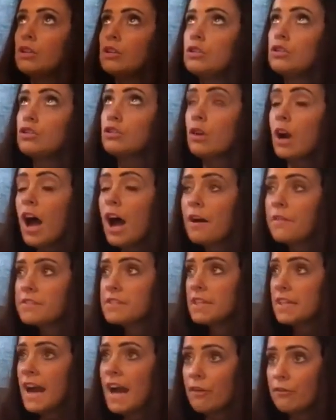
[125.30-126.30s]
Giraffes in
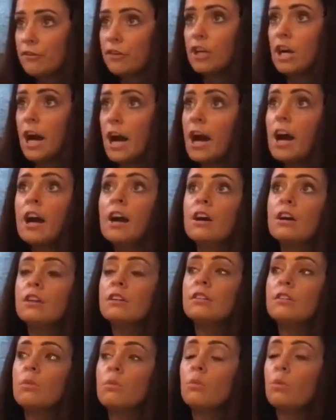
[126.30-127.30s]
Africa
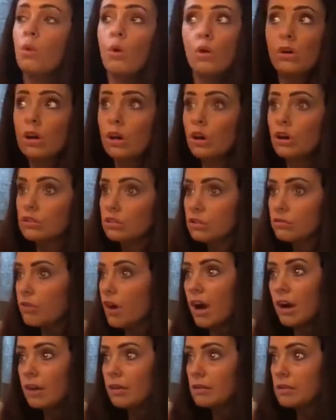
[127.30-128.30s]
walk along the
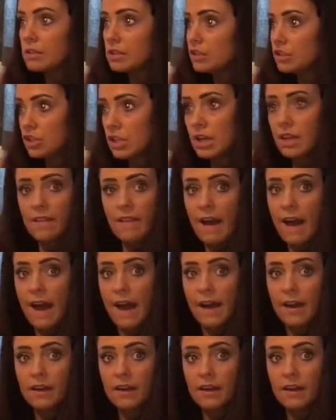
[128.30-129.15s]
roads and shit like that.